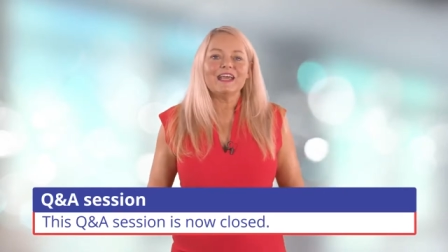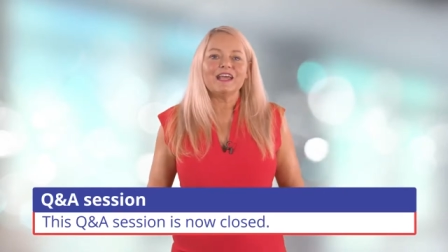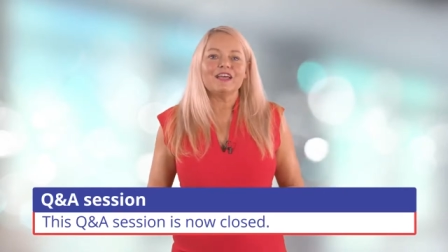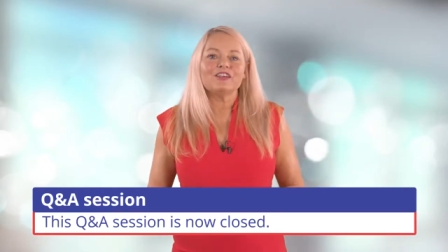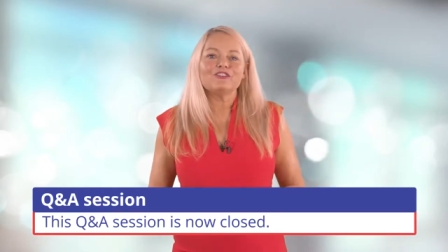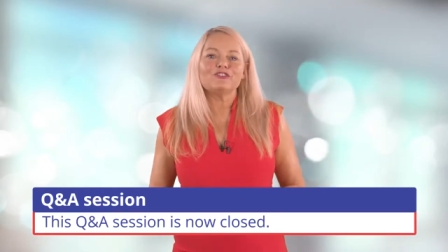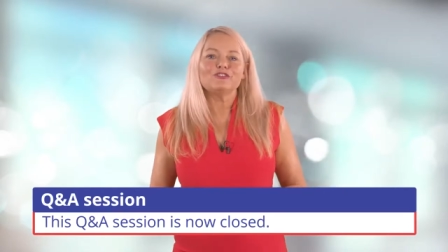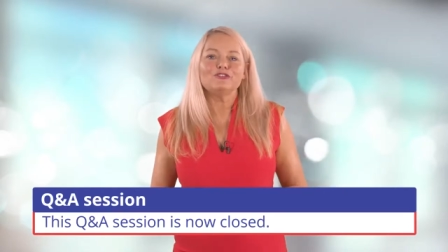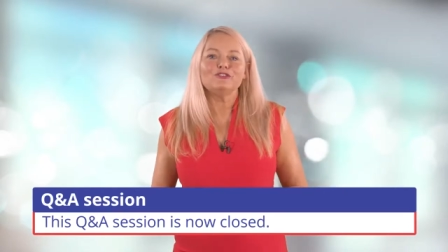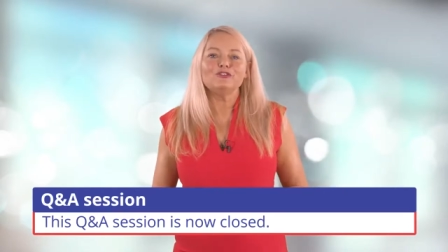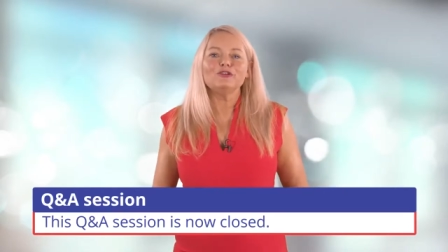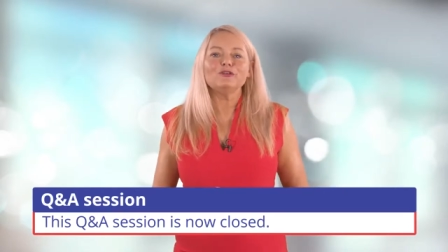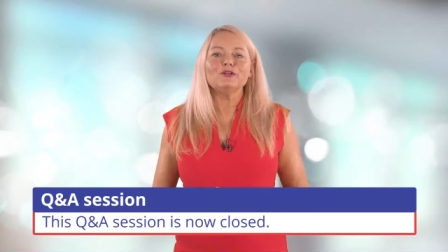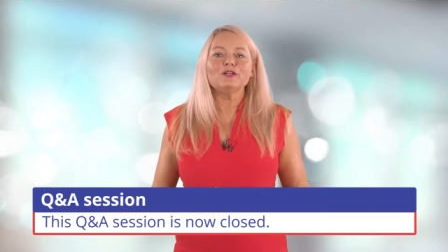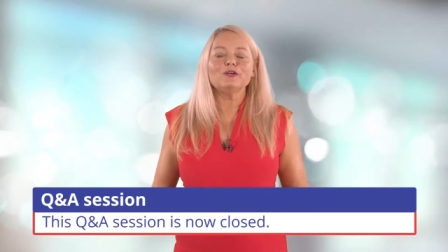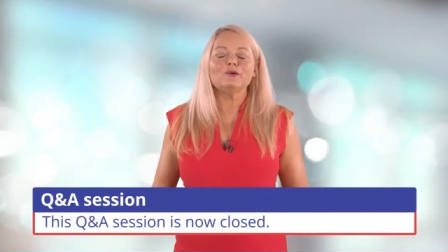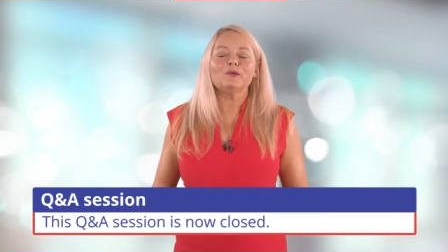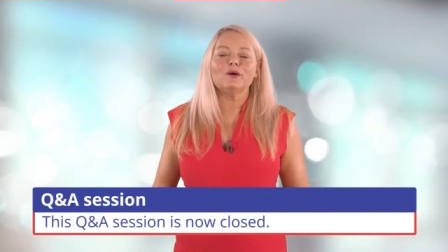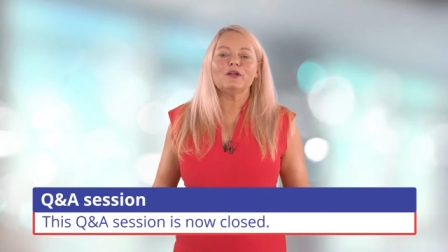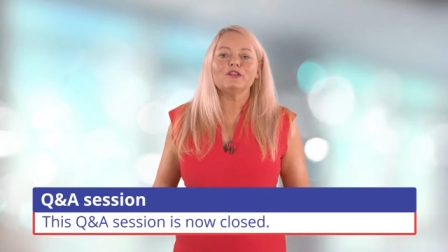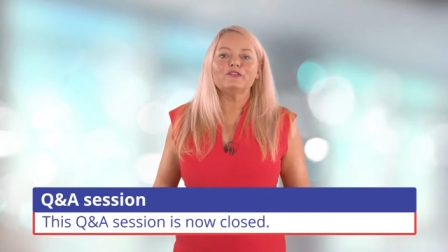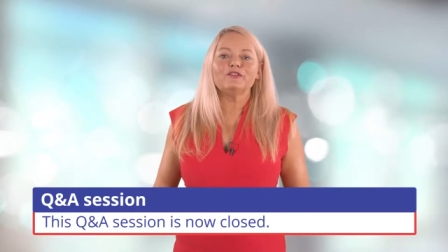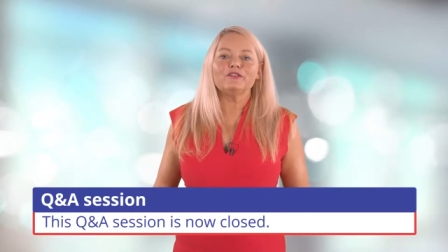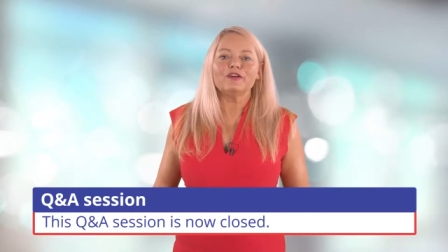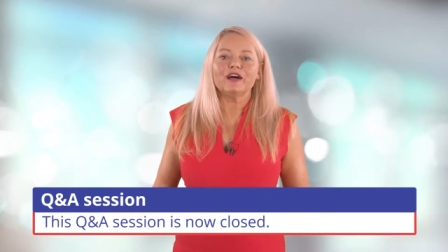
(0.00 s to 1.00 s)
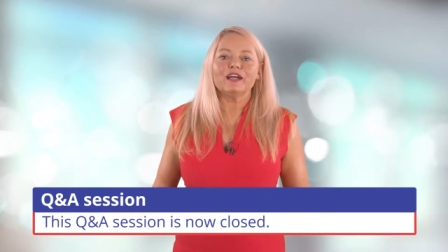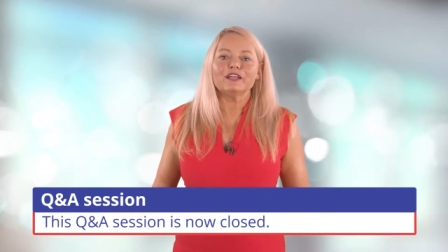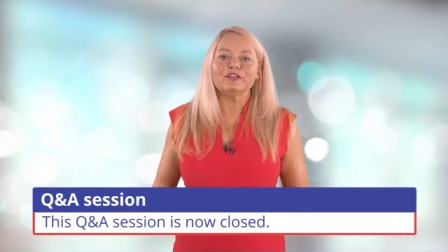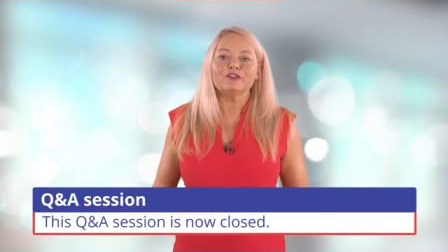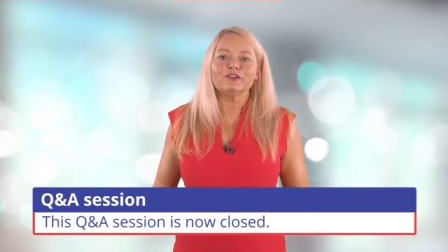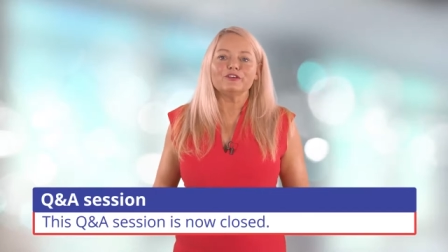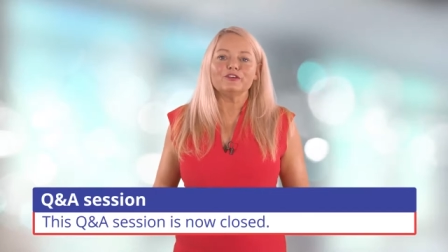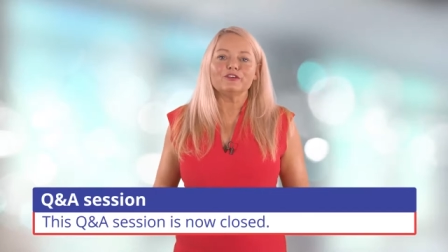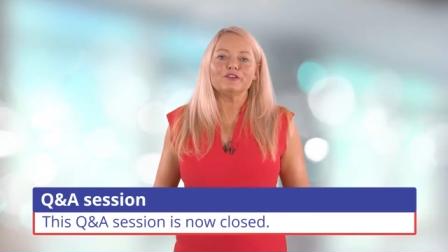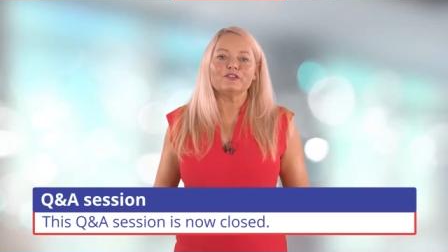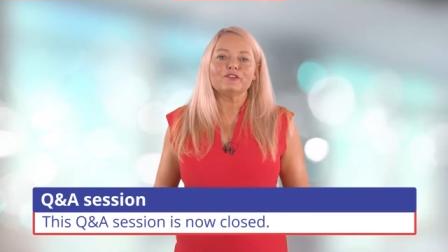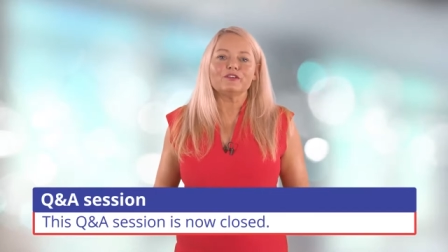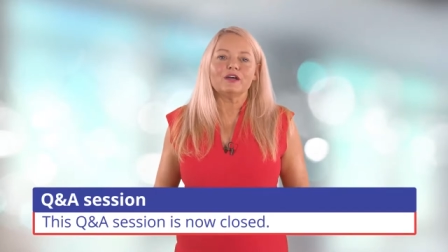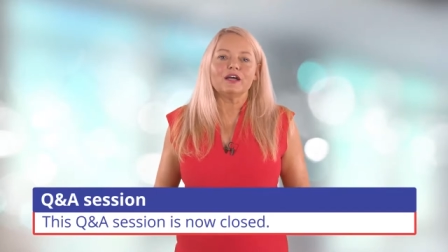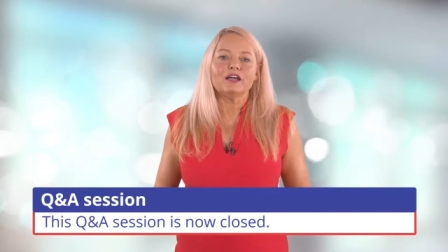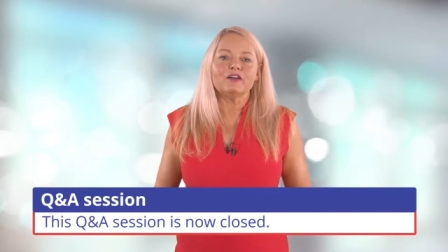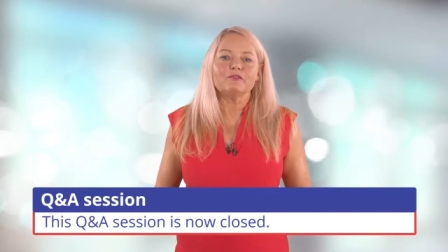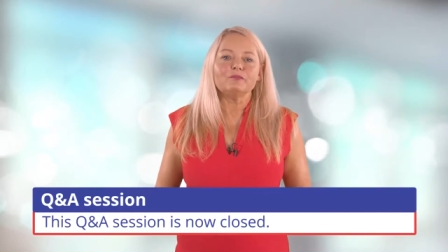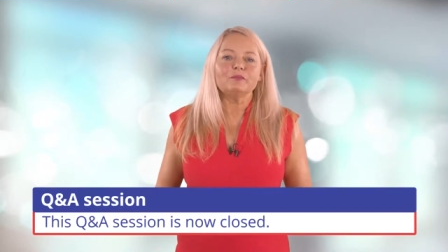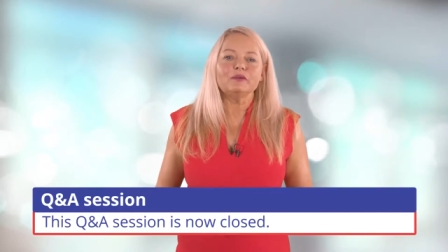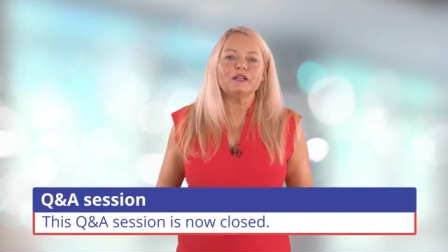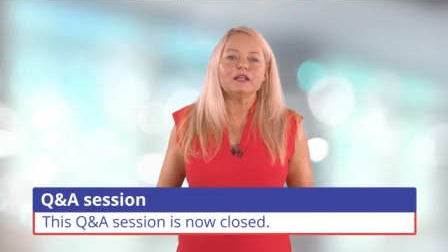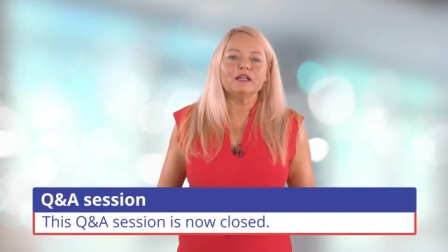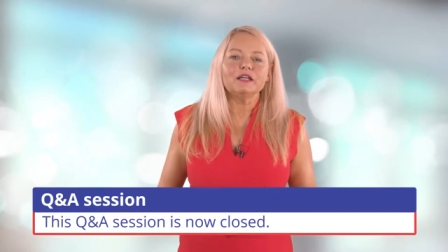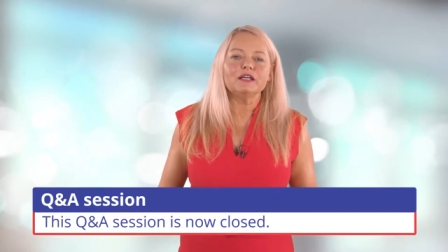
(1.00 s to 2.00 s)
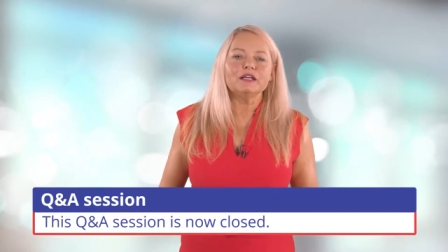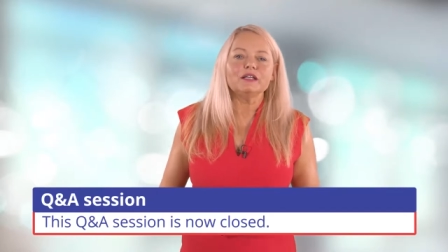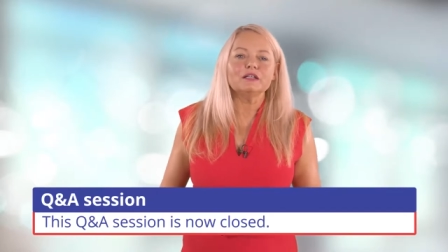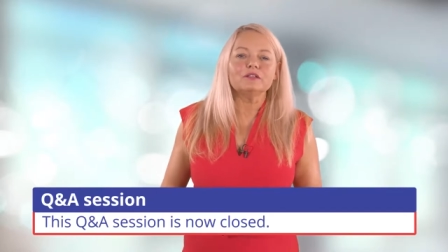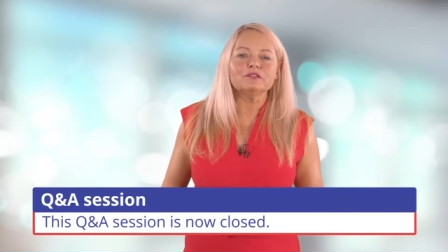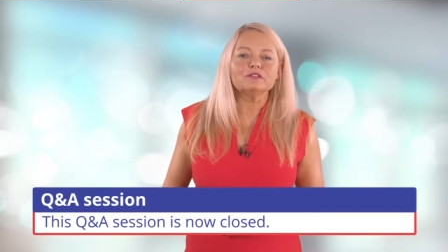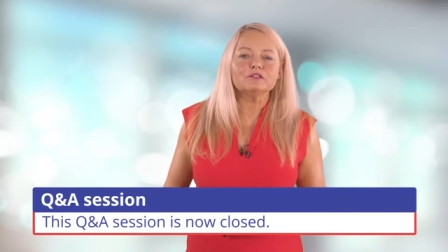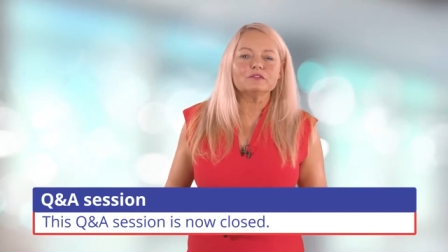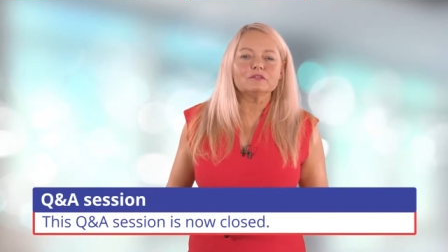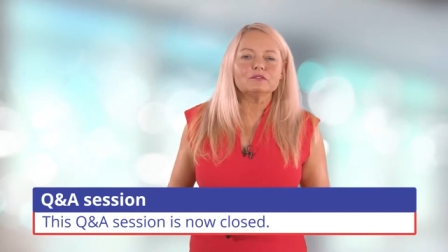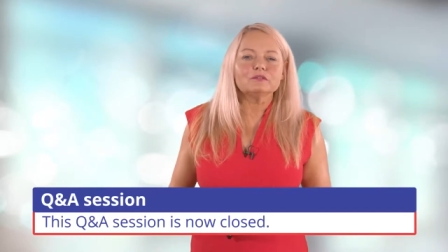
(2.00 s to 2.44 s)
As a newly qualified nurse, I have been